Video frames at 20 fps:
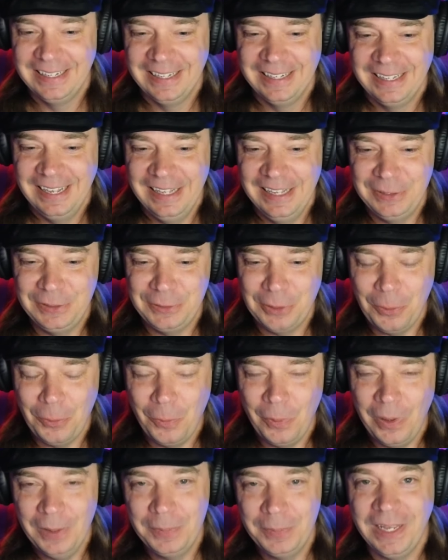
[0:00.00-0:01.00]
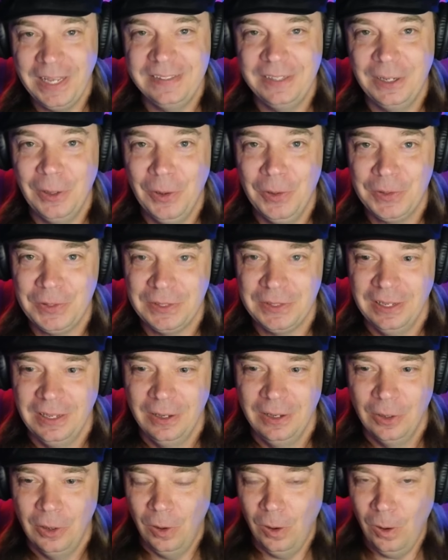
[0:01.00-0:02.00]
it's so weird because he goes,
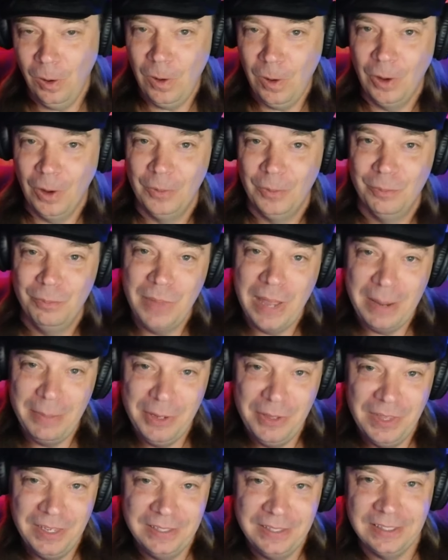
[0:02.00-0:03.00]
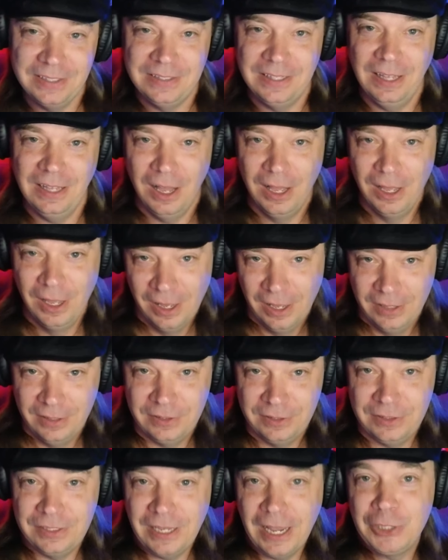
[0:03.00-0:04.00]
oh, maybe this is the
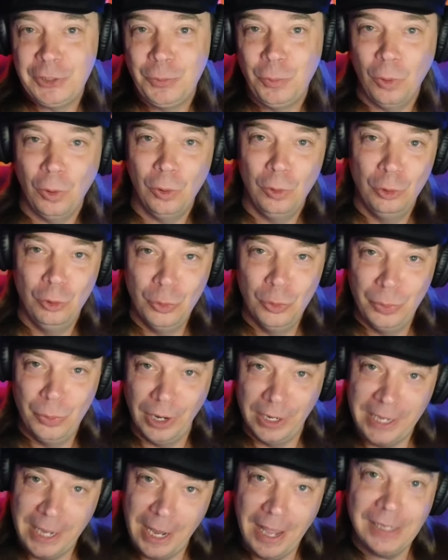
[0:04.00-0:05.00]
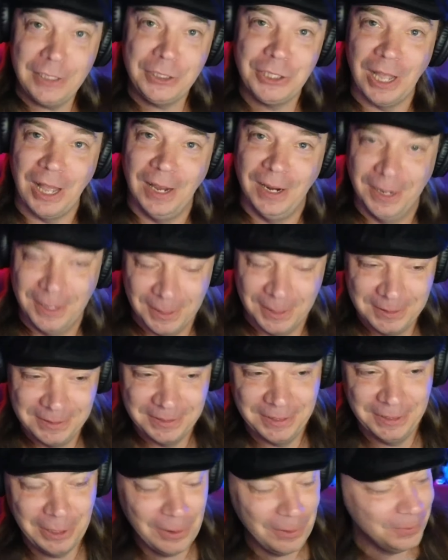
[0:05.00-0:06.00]
sexual lubrication,
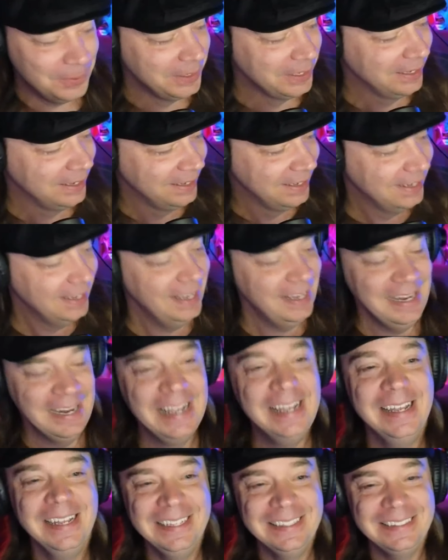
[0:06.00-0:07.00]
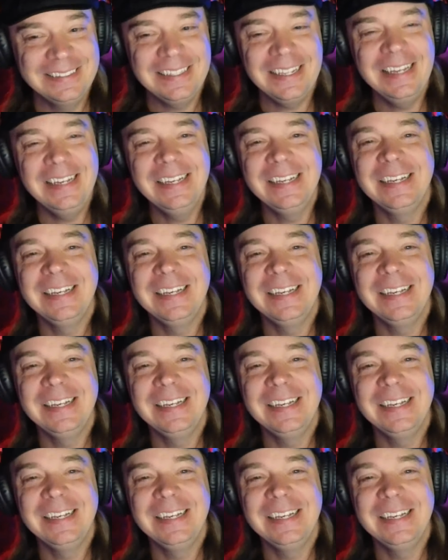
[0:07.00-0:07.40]
you know? And it's like,